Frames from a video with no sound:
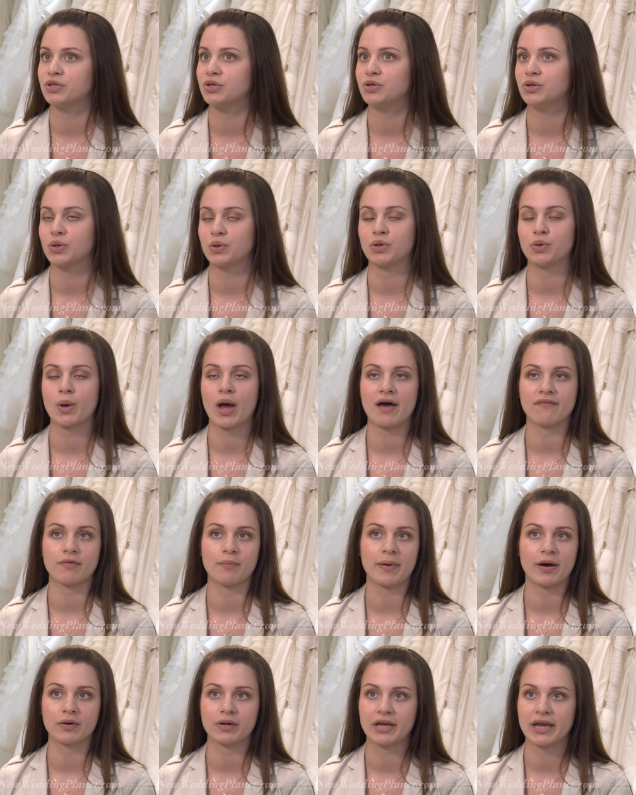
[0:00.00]
You have
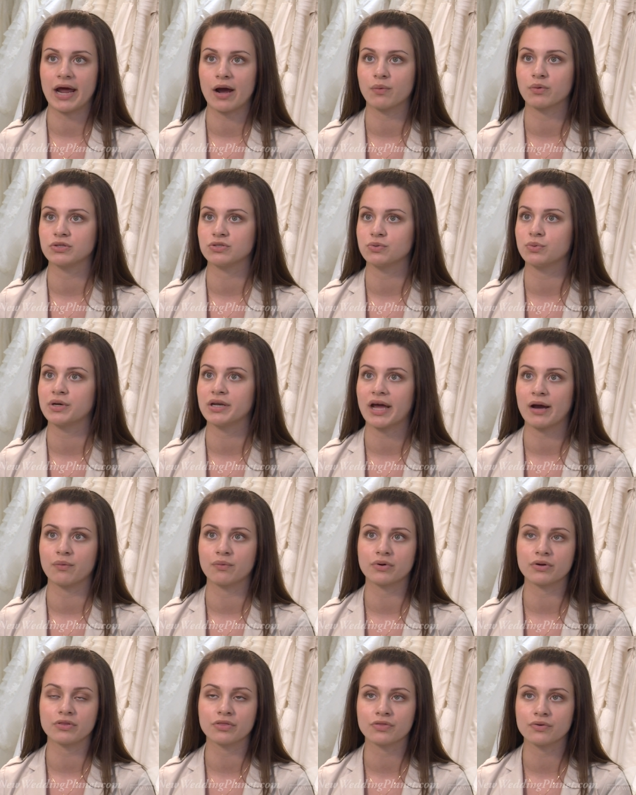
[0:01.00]
about an hour to an
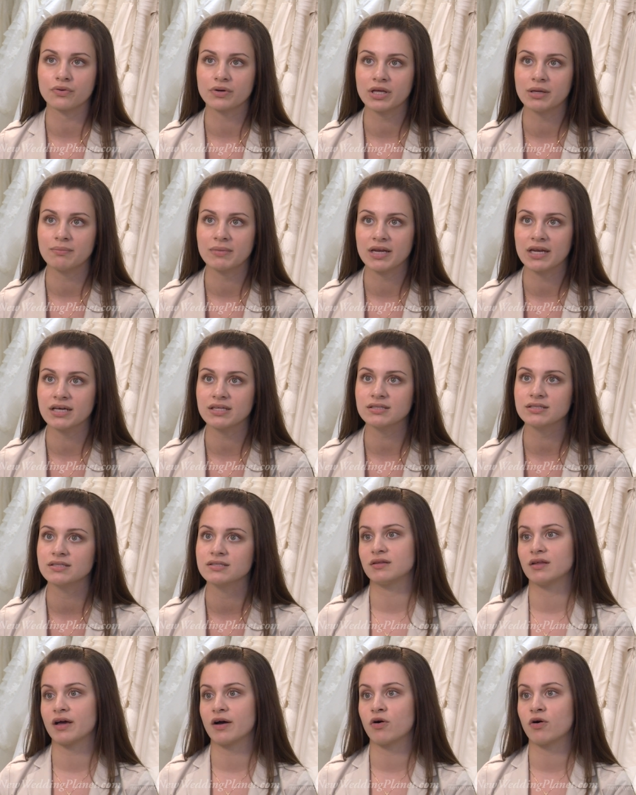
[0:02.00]
hour and 30 minutes.